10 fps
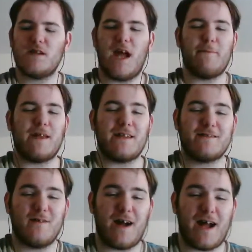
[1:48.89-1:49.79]
I mean,
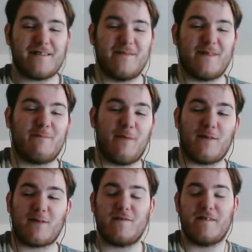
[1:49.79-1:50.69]
don't actually think a better
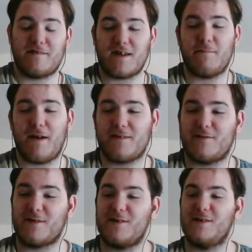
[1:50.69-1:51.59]
than
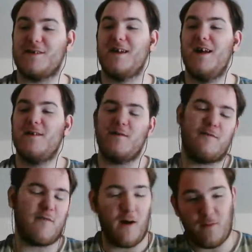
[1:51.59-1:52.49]
Ticketmaster because you
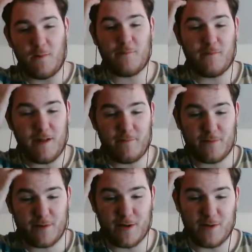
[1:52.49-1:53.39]
follow up with that
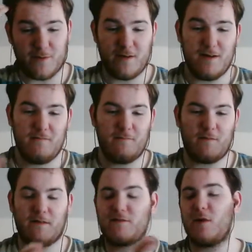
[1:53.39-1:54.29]
code where
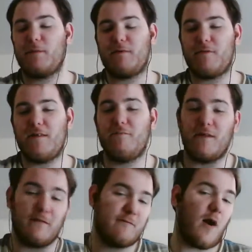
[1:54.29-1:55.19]
they start being friends,
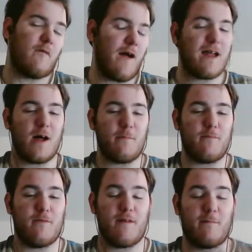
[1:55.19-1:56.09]
then you follow that up
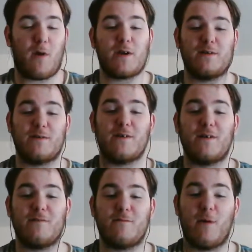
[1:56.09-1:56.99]
with them
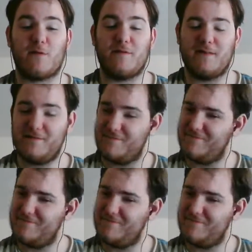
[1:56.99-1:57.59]
arguing most of it.